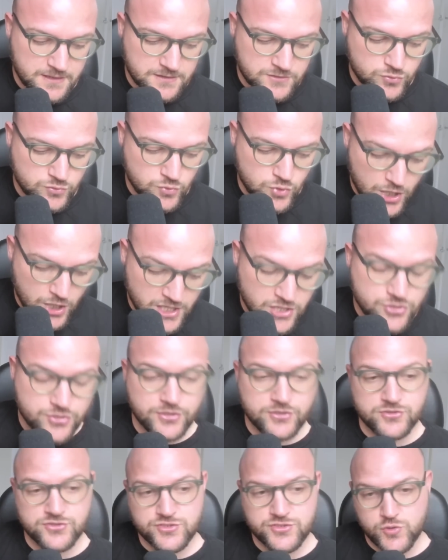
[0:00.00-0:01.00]
to change the
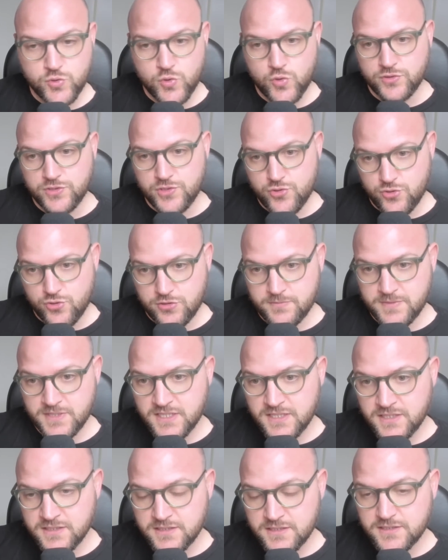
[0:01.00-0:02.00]
constitution in
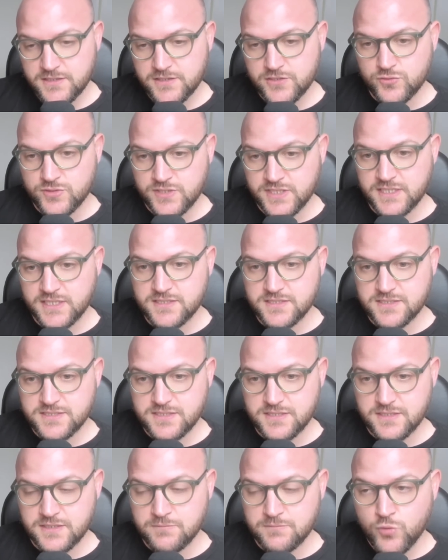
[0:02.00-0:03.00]
Germany, you need
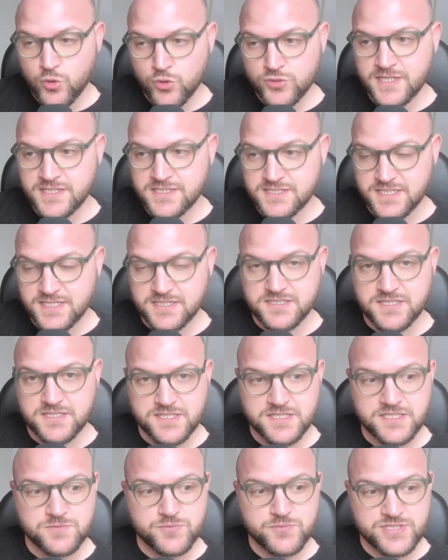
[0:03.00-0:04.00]
more than
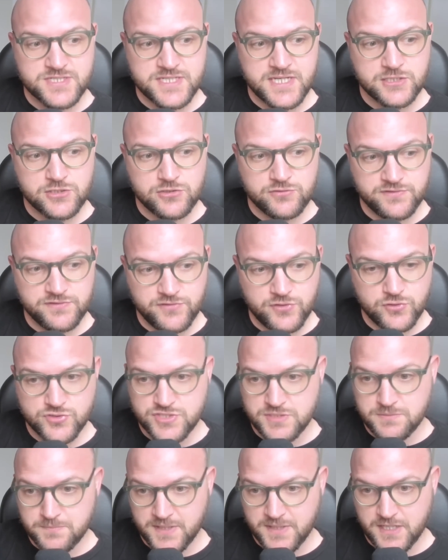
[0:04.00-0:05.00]
66% of the votes
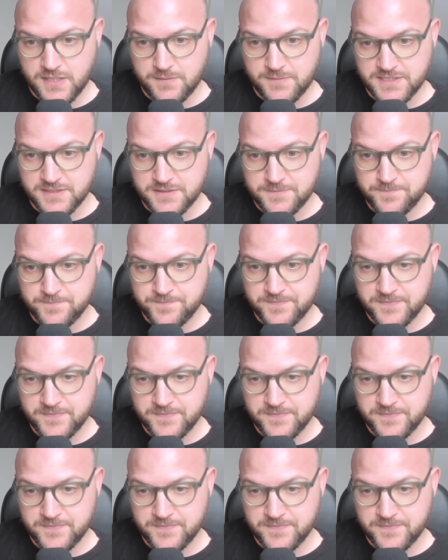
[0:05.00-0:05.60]
in parliament.